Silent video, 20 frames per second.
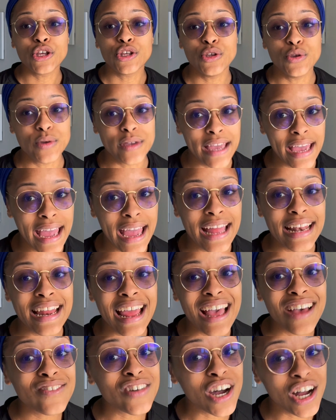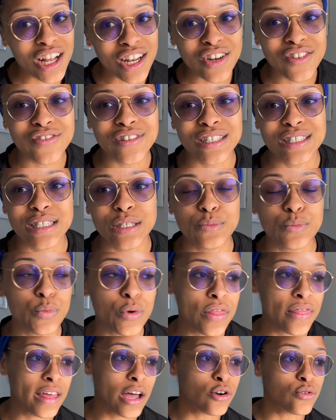can't have colorism
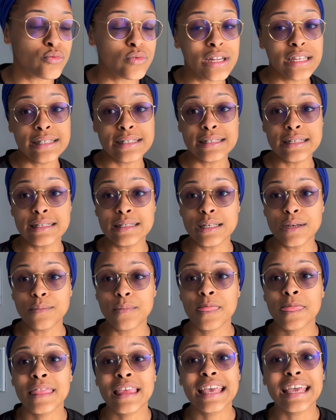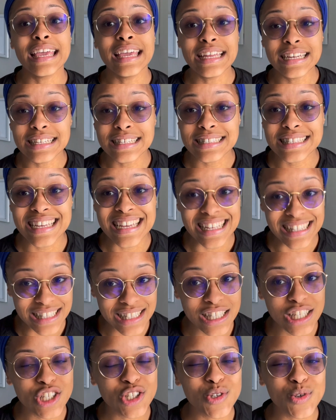without racism. It is
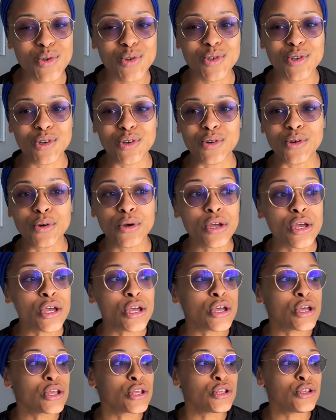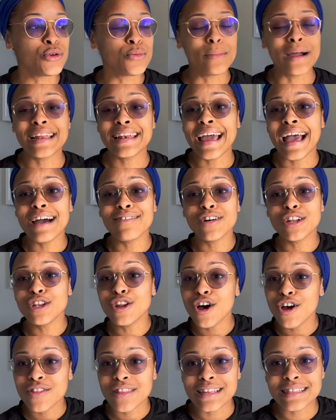institutional. You might not have a law
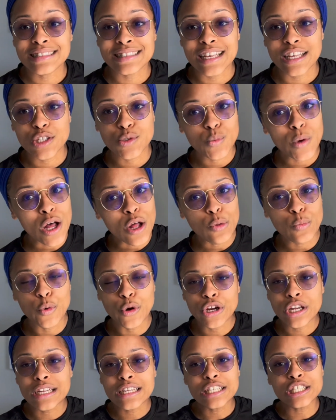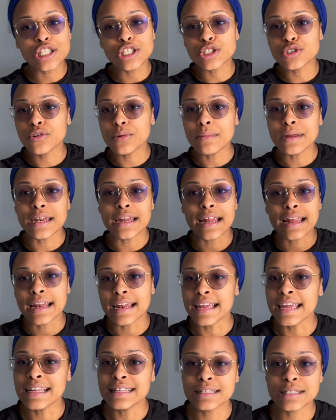that says, well, we're going to discriminate
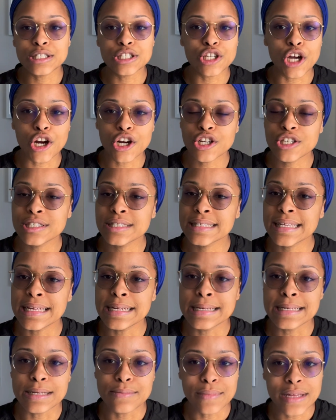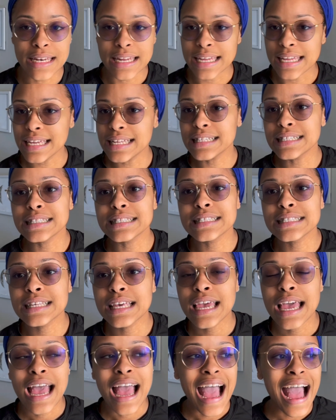against dark-skinned Dominicans.
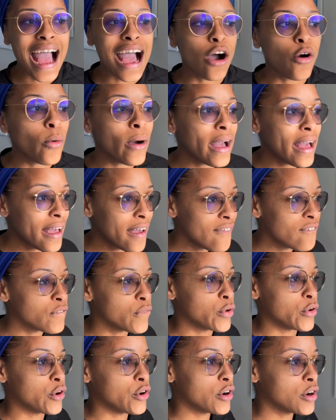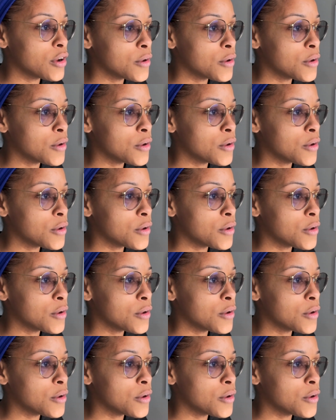However,